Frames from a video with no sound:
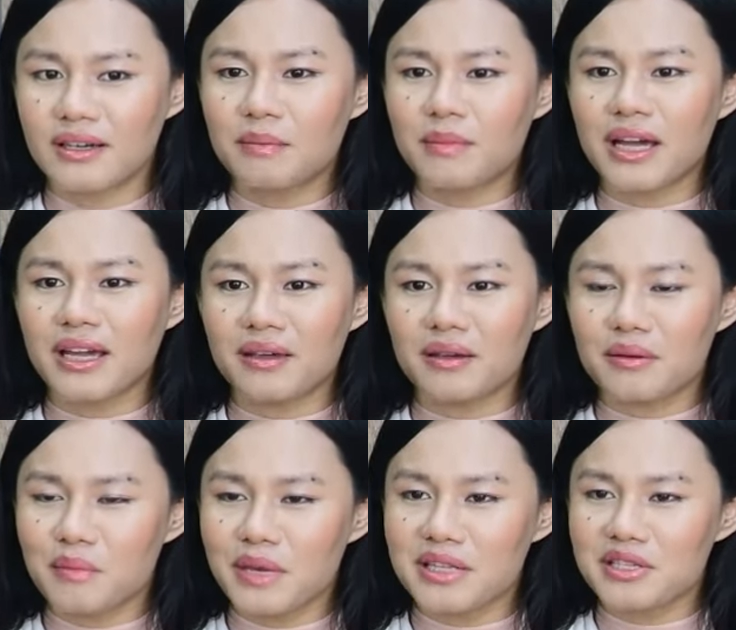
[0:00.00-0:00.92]
my
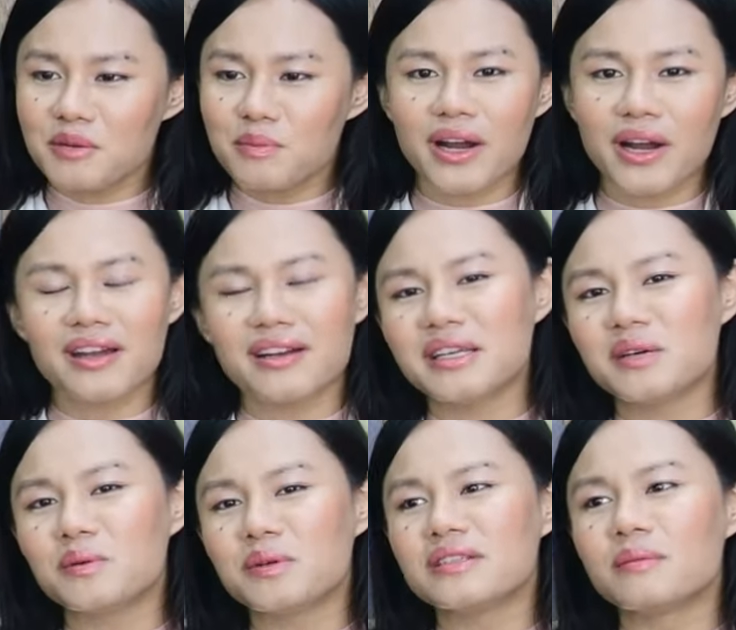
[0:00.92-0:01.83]
major
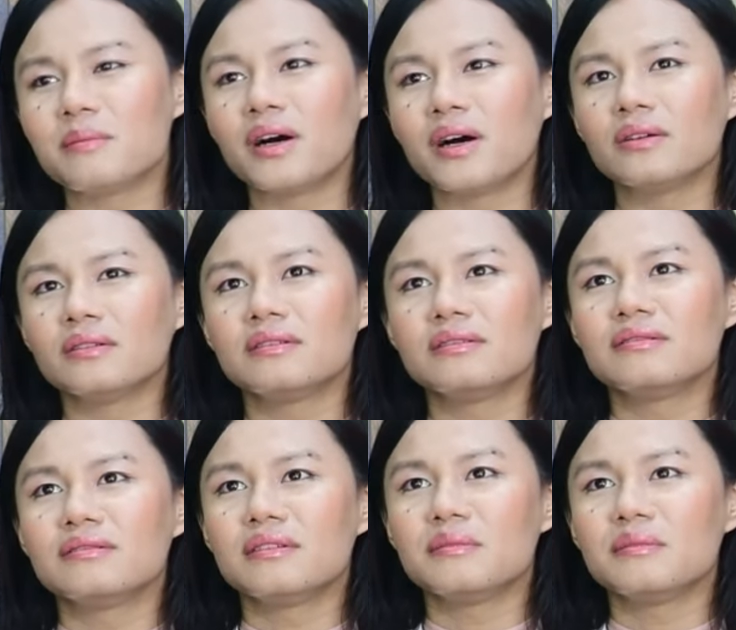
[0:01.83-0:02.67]
priority was about